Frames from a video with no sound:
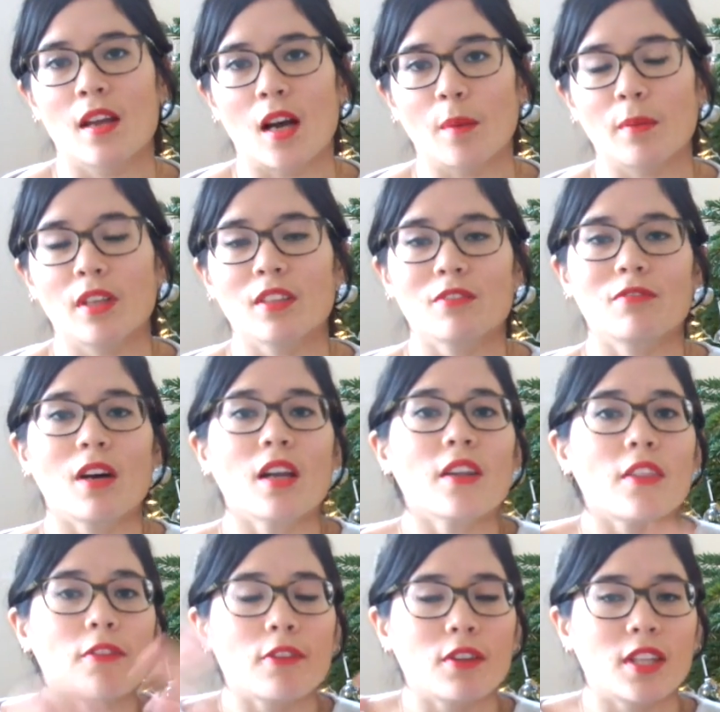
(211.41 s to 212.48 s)
I'm going to
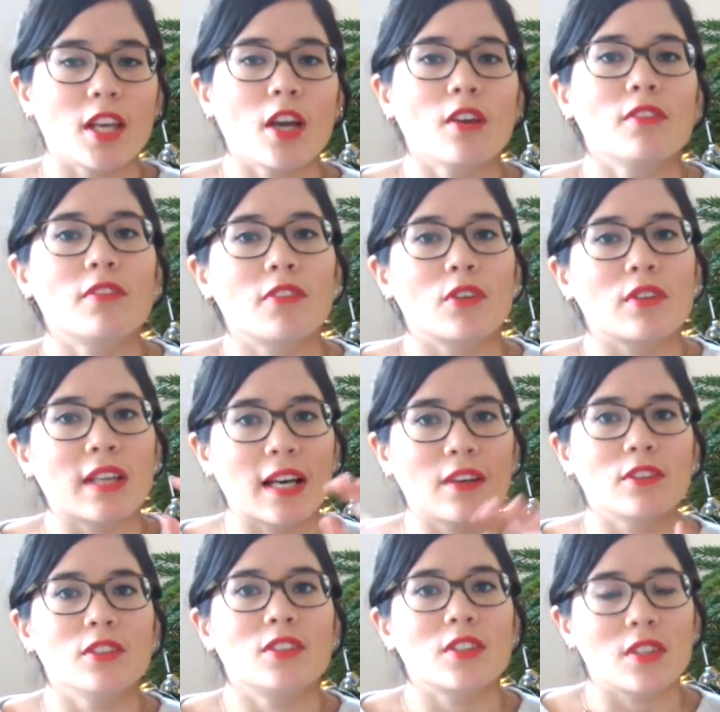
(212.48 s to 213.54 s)
run through the overview on
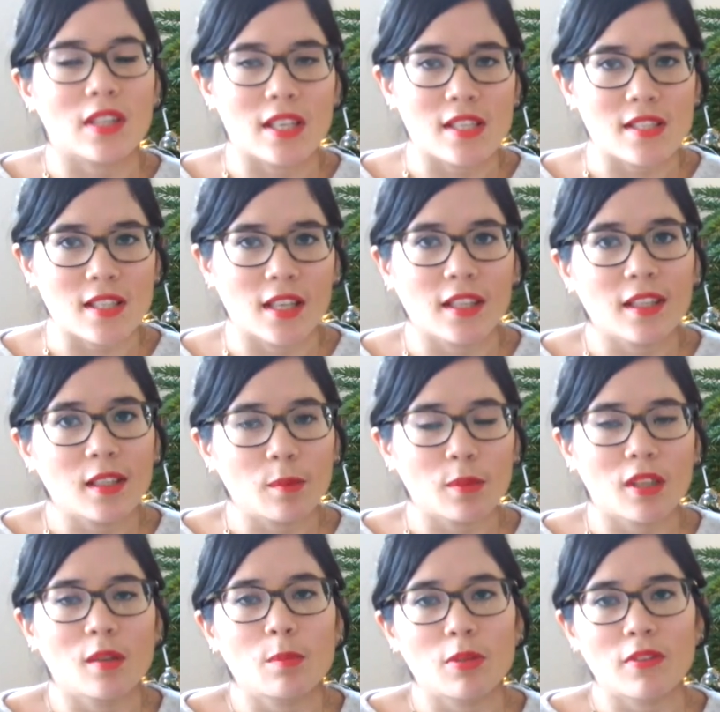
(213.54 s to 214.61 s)
how you do this and then I'm
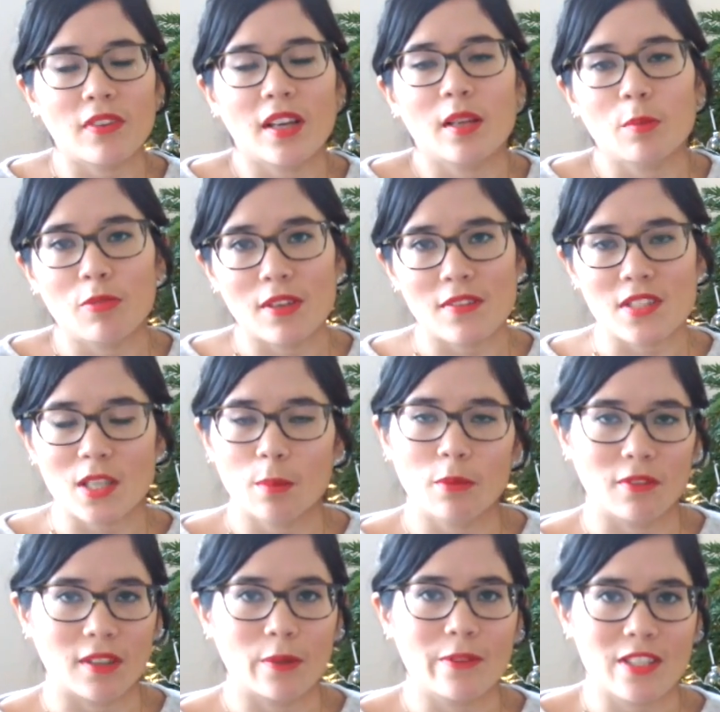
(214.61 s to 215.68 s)
going to provide a brief
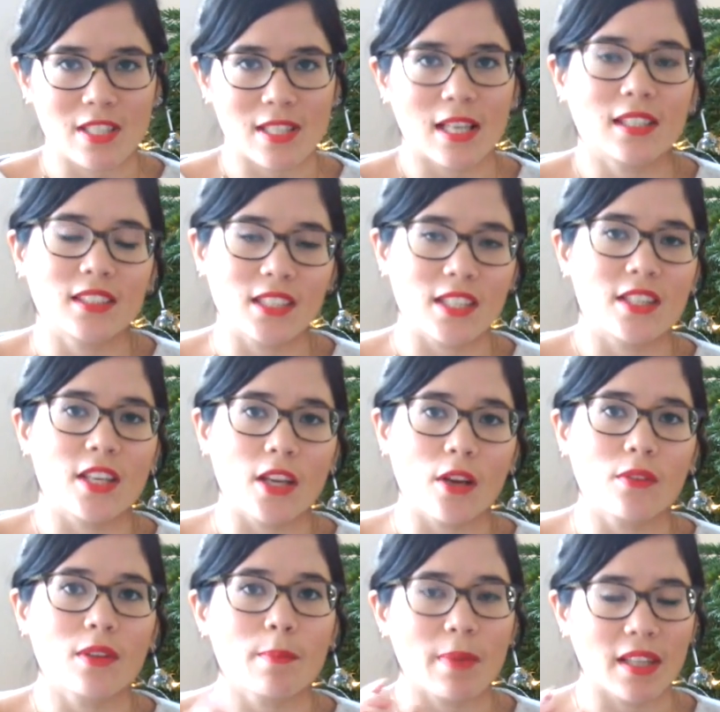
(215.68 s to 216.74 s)
summary which is actually the
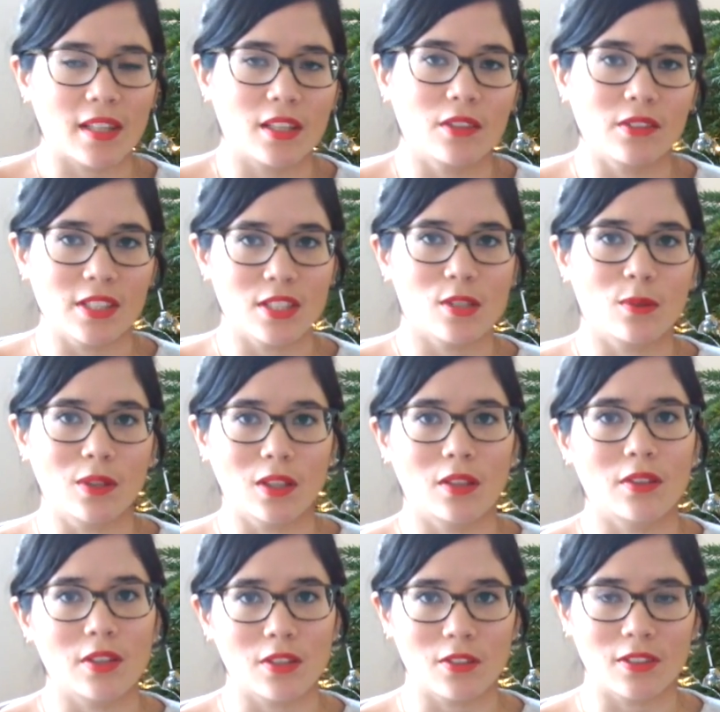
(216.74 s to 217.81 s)
only bit that you'll need to
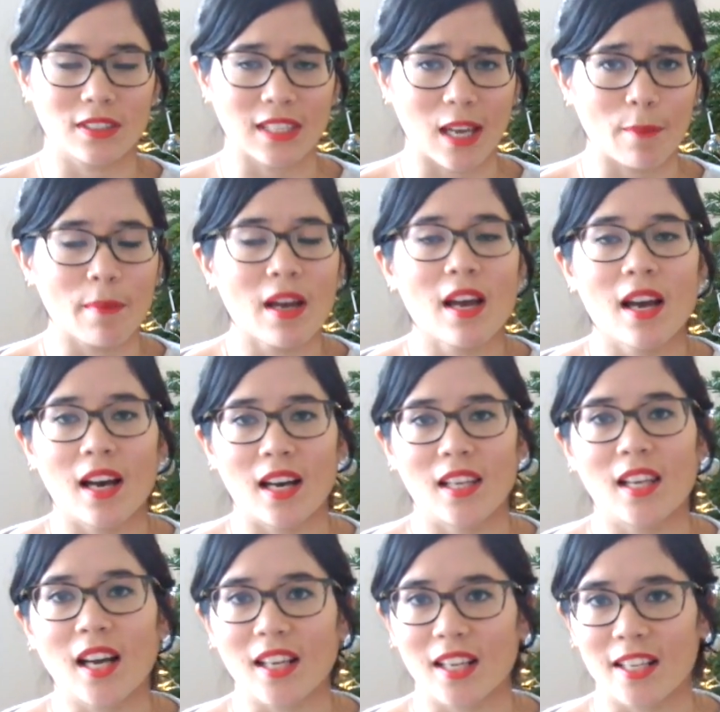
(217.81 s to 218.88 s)
include in your exam
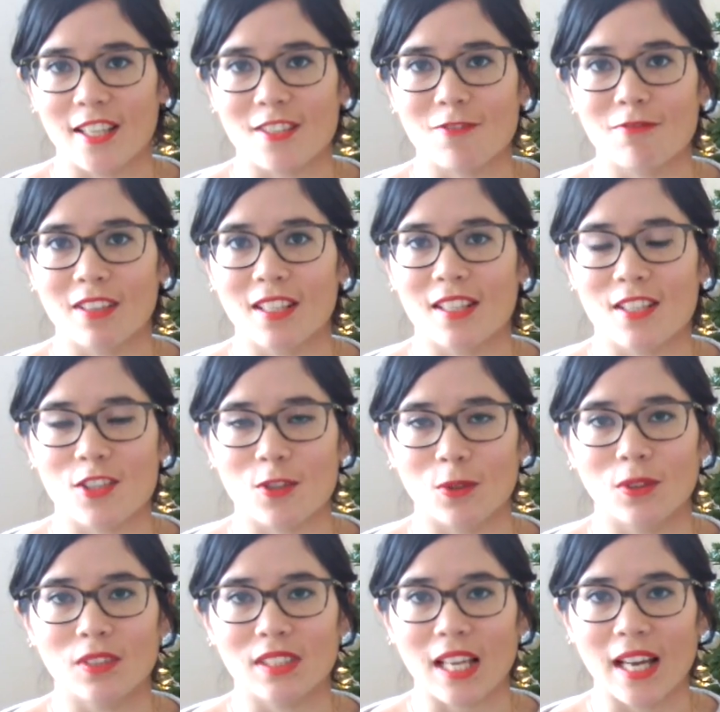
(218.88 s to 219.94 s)
and luckily it's really
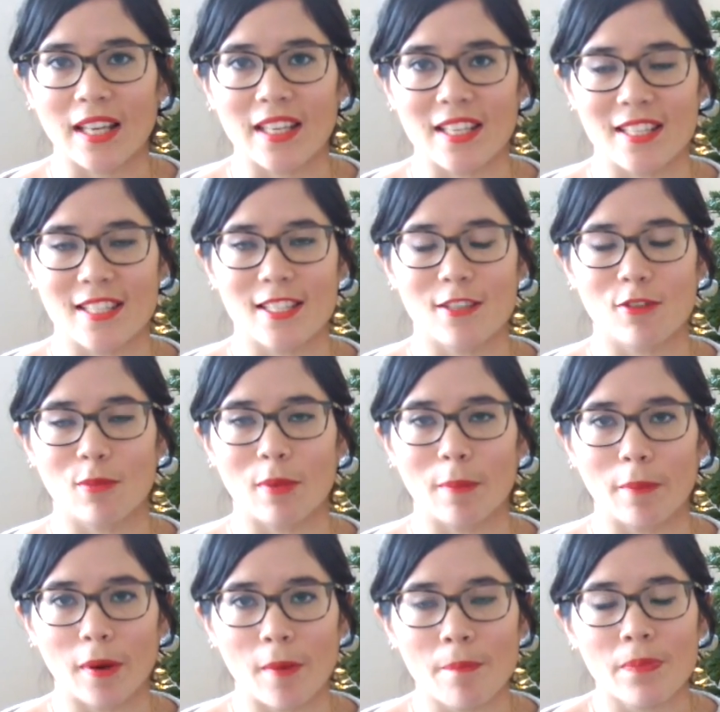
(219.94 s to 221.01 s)
short and easy to
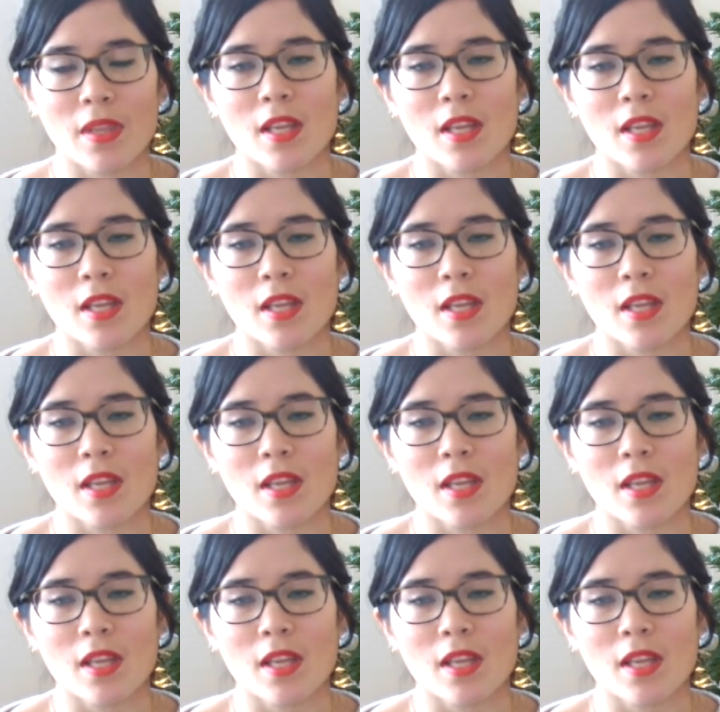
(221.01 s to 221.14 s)
remember.